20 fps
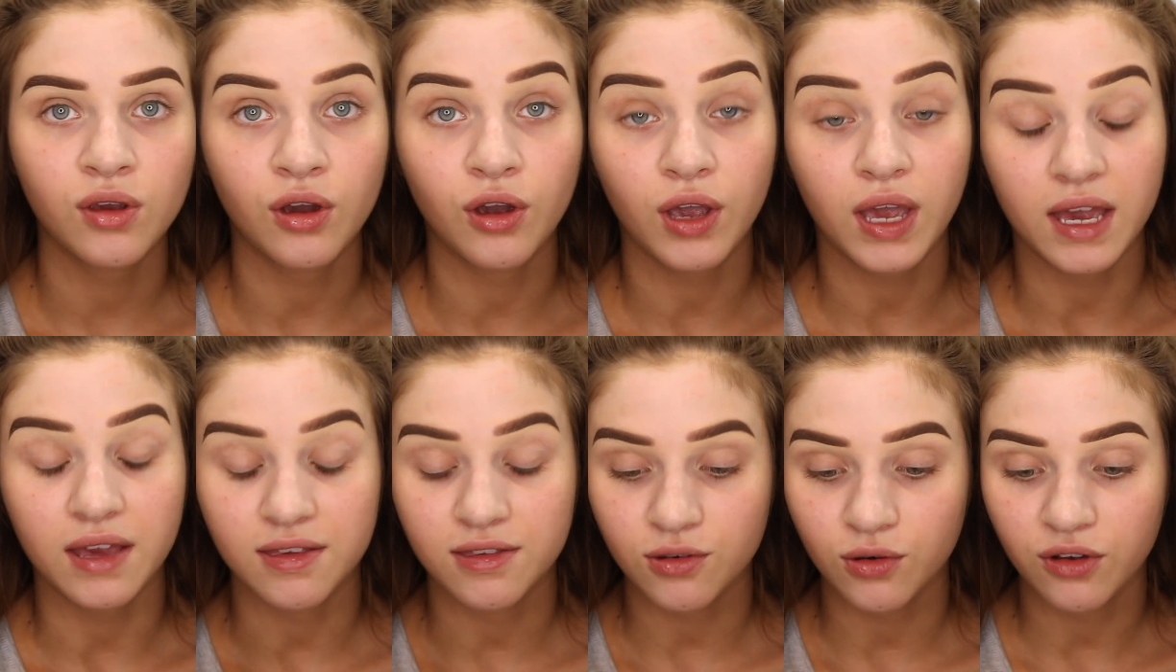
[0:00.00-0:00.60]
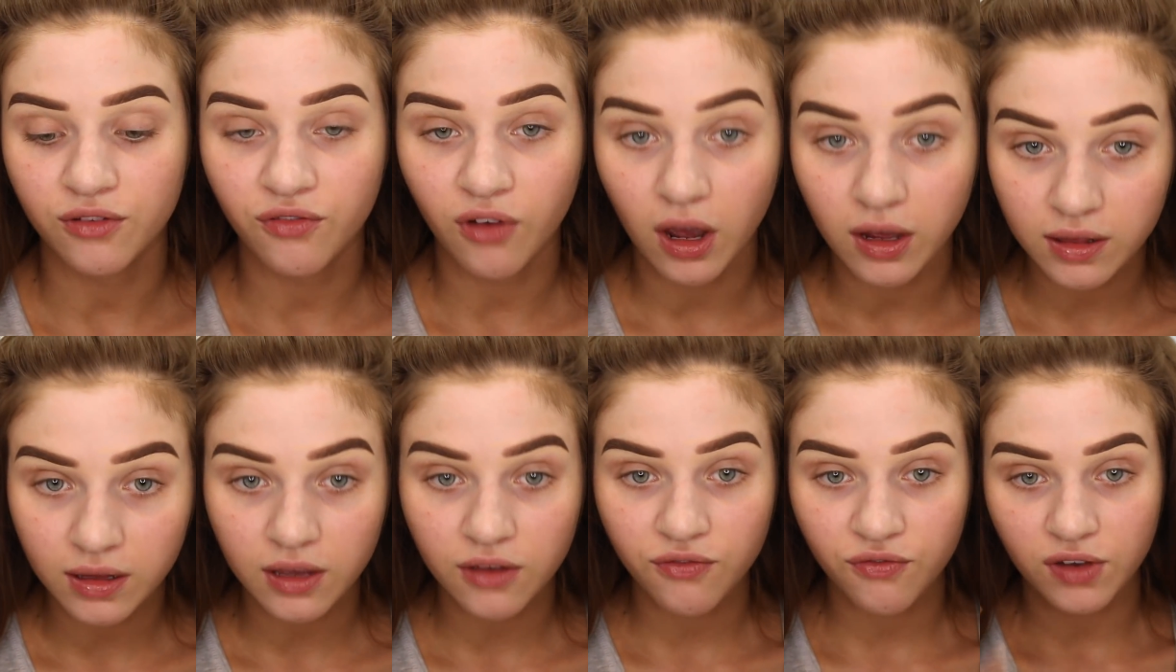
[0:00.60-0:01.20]
Okay, so I
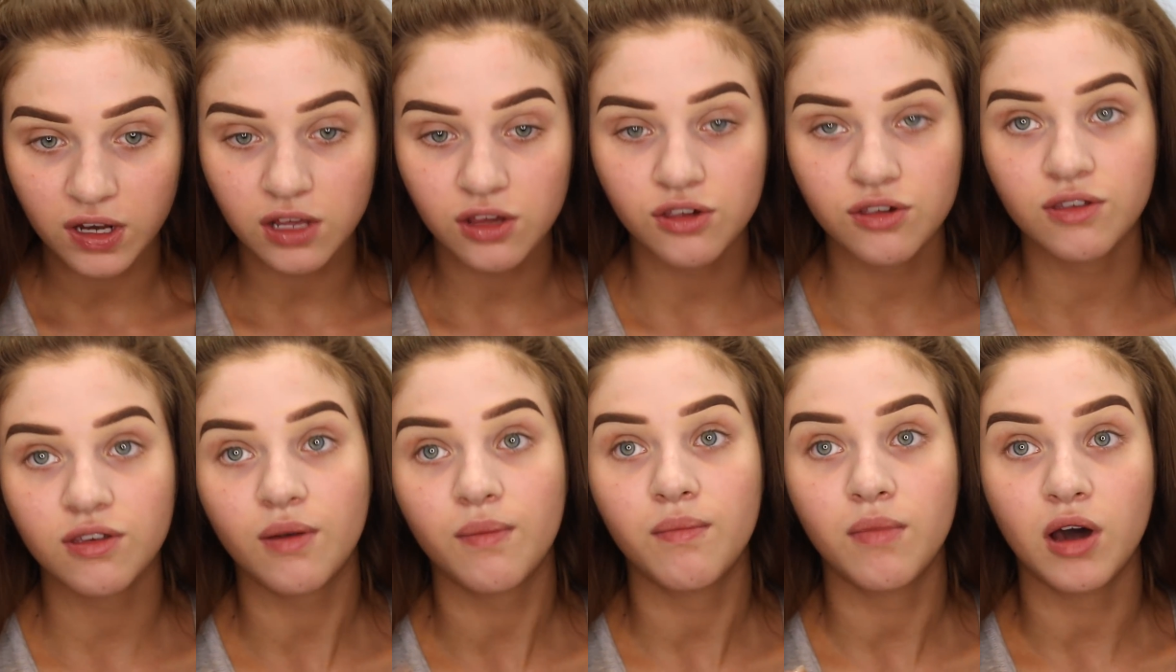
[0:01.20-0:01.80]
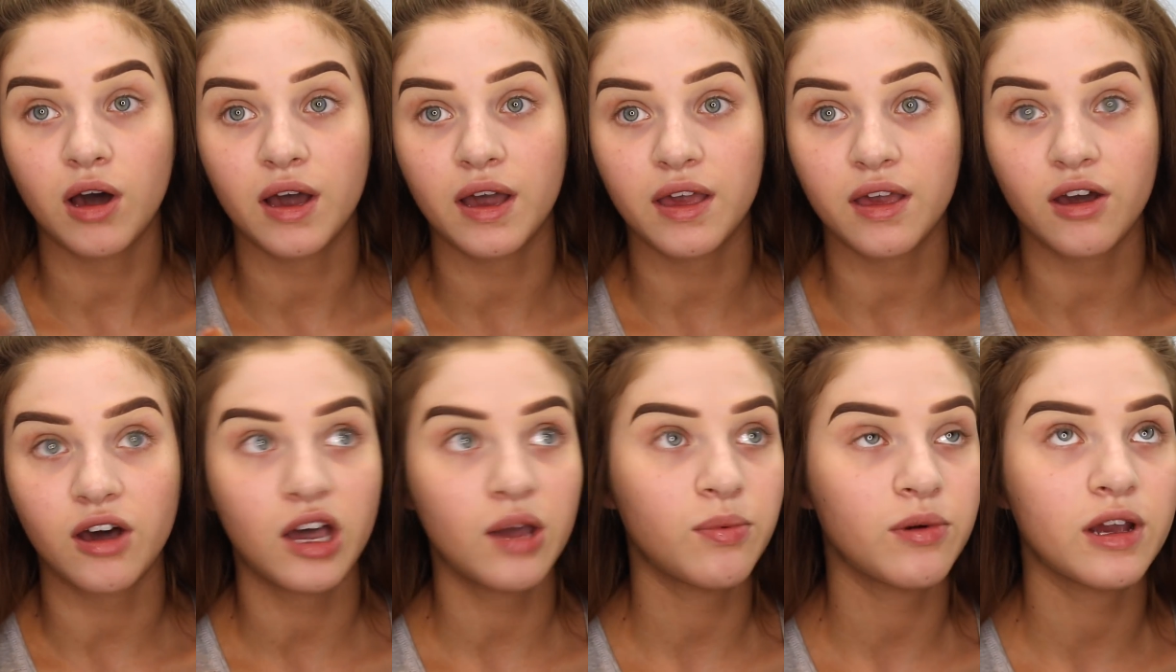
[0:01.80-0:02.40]
finally finished my
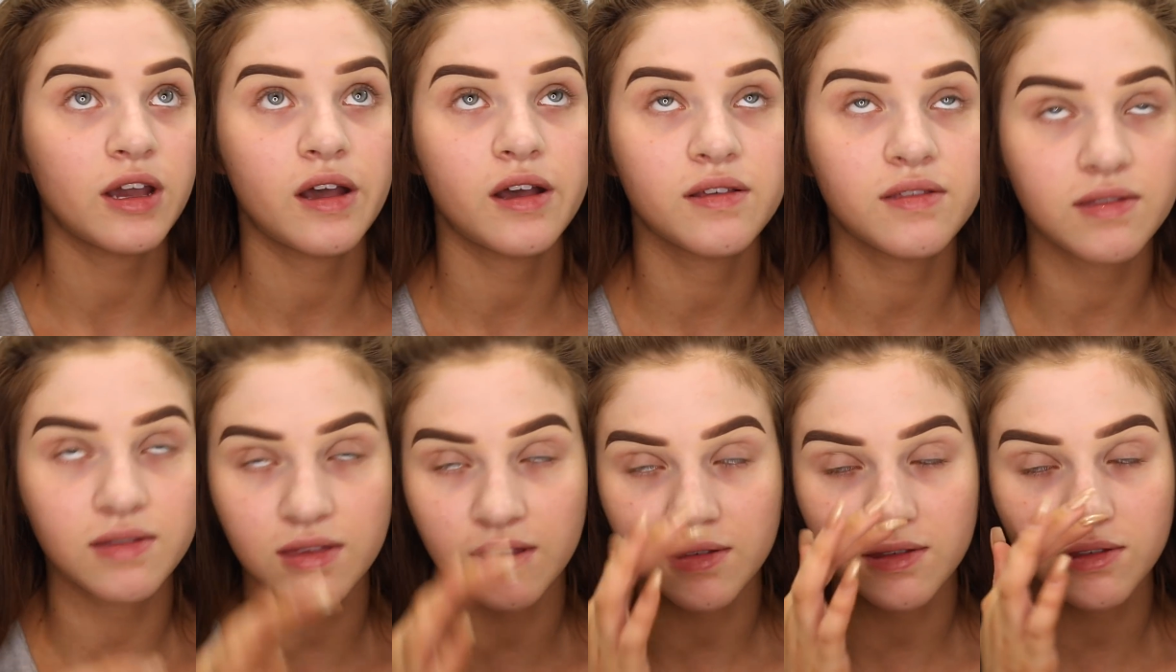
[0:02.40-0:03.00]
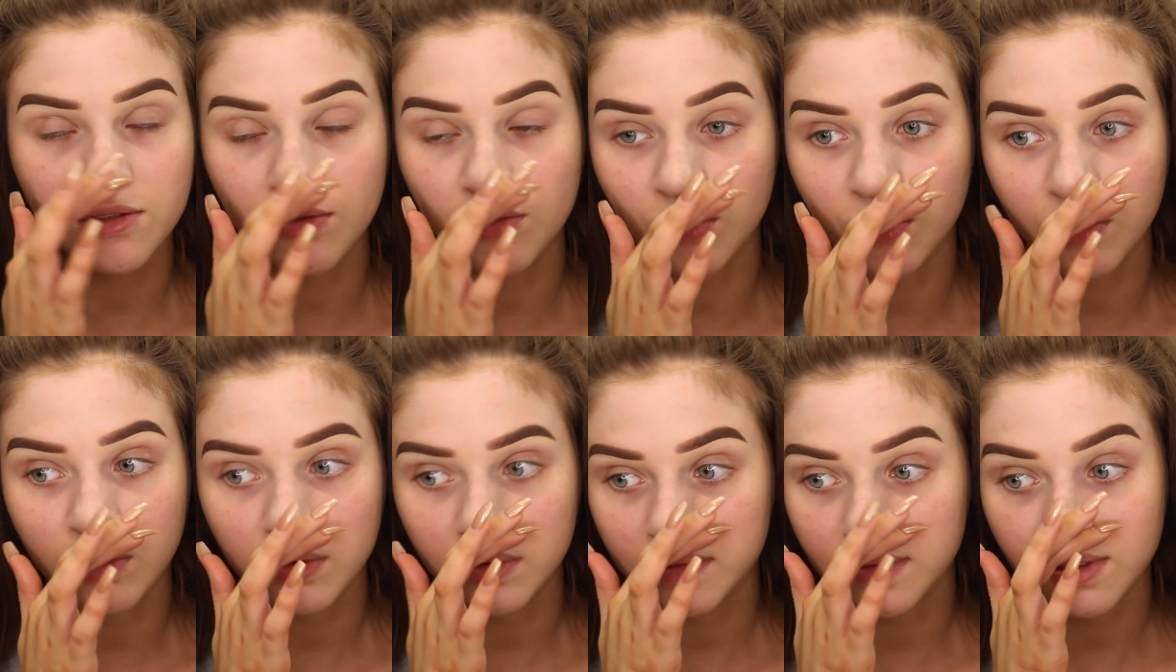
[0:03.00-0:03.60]
eyebrows. This
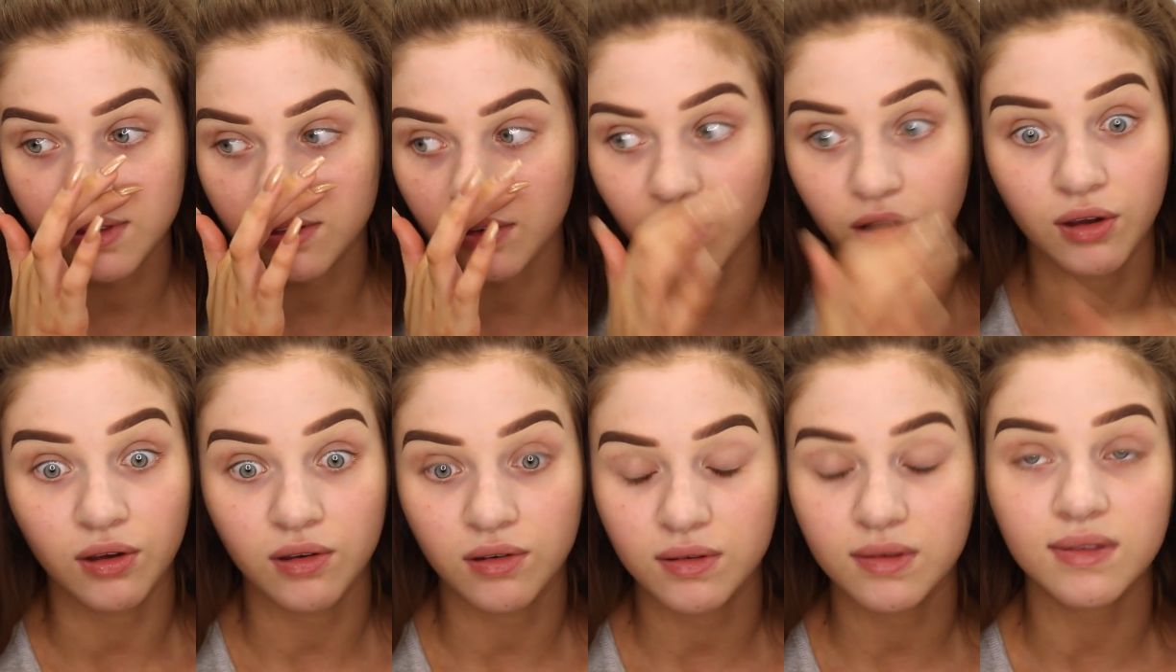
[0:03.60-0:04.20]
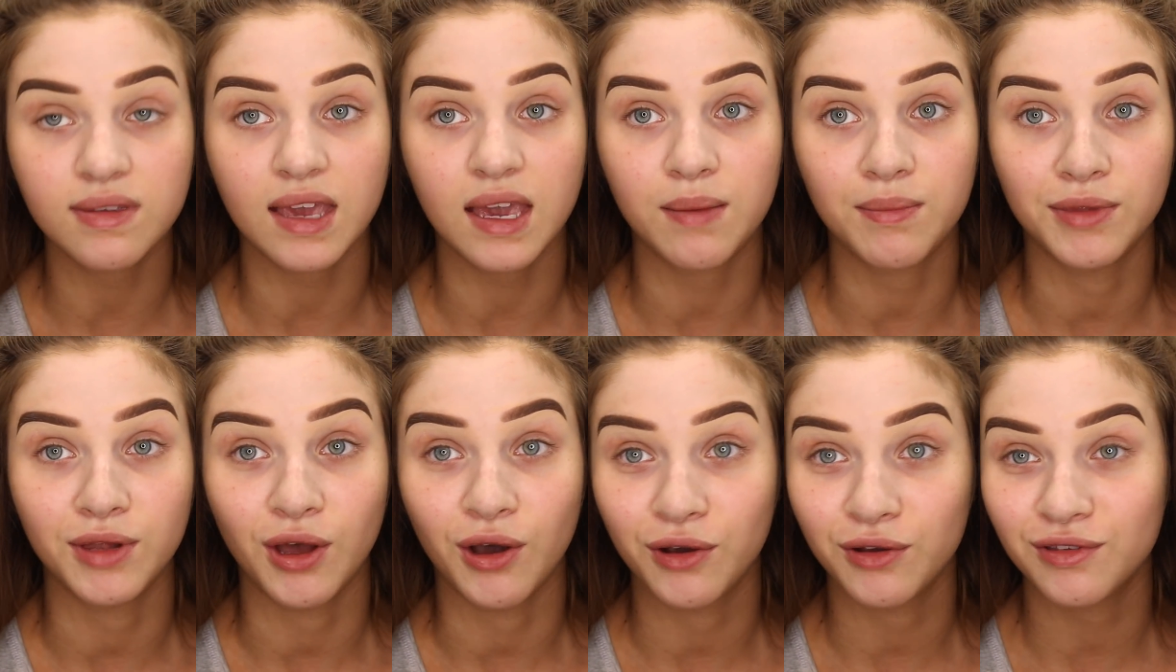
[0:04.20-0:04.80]
took so damn
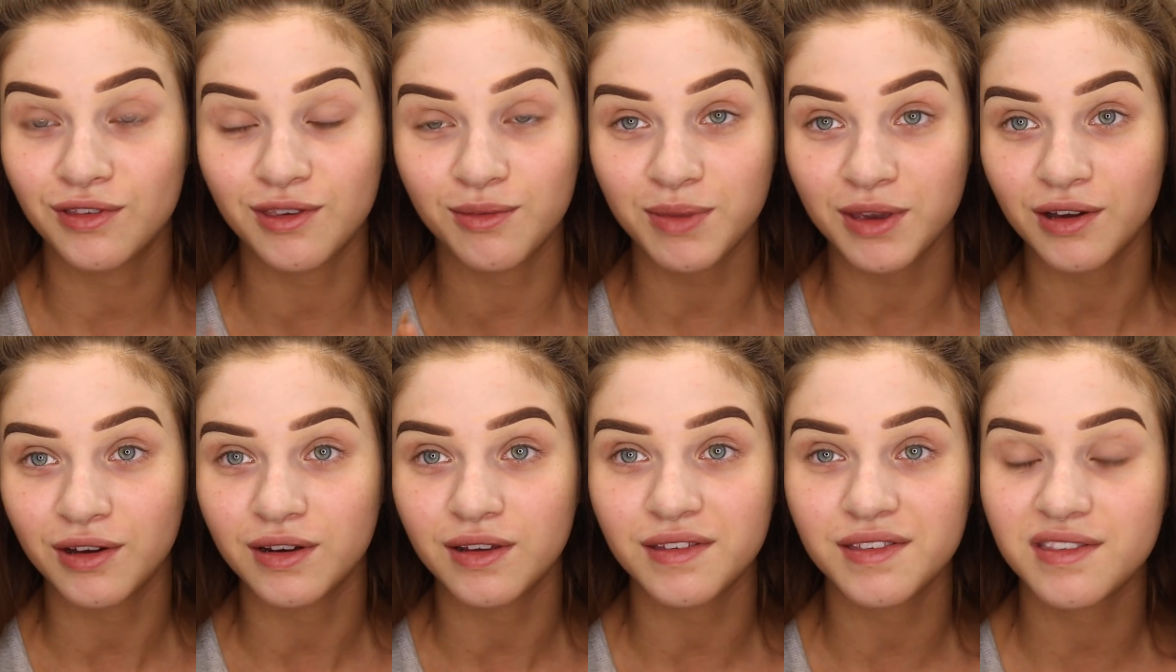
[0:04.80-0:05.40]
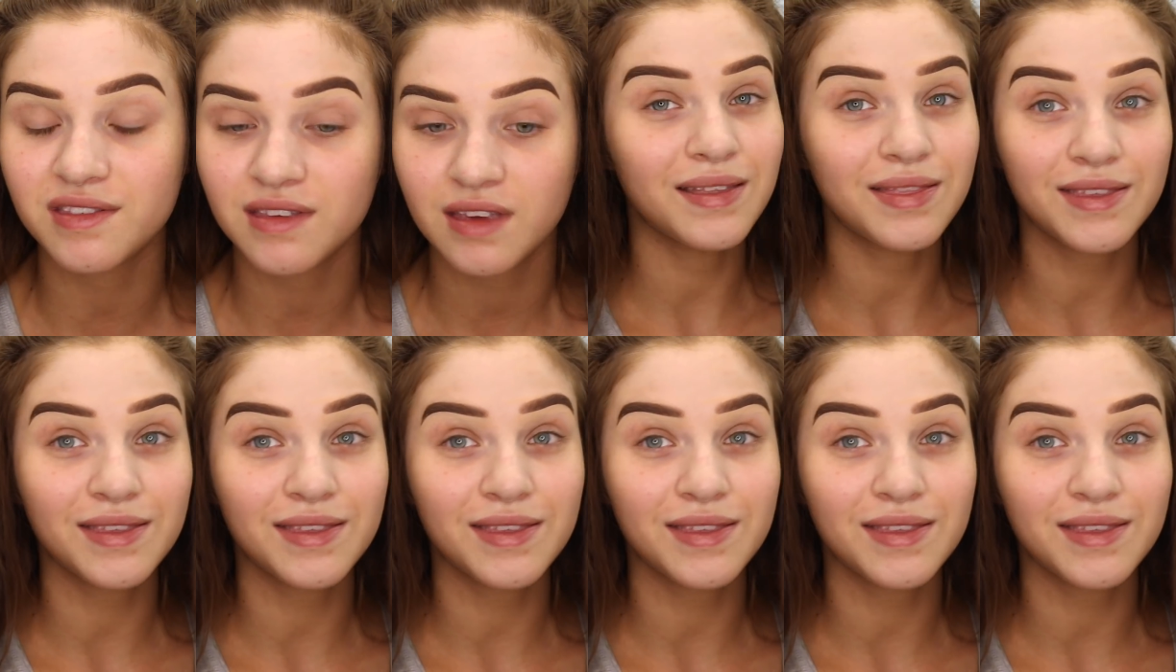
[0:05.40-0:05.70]
long, to be honest.